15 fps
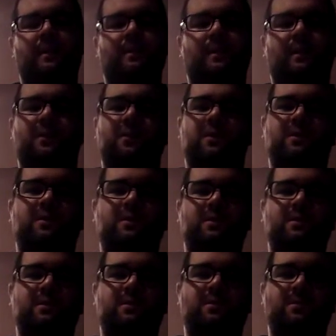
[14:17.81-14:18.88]
the
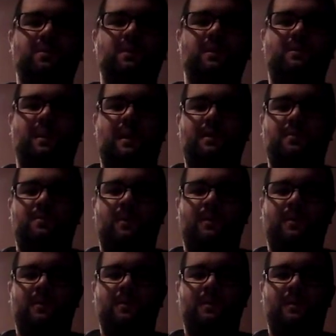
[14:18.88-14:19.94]
original Super Smash
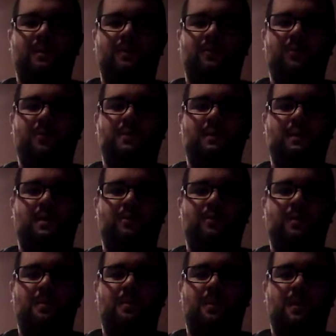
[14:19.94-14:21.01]
Bros., the first
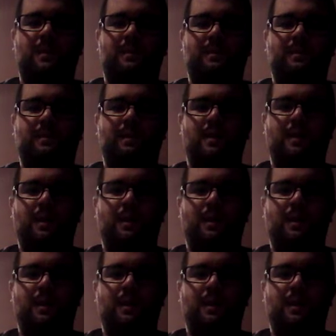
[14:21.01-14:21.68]
entry, but